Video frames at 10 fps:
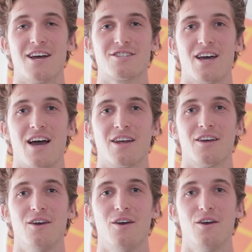
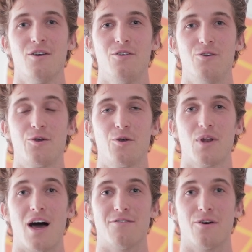hashtag
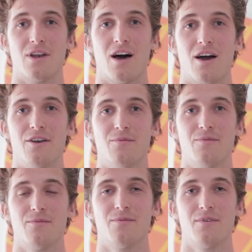
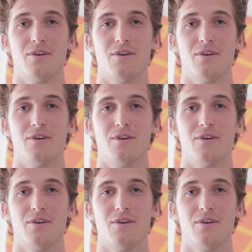UQLifeOnline.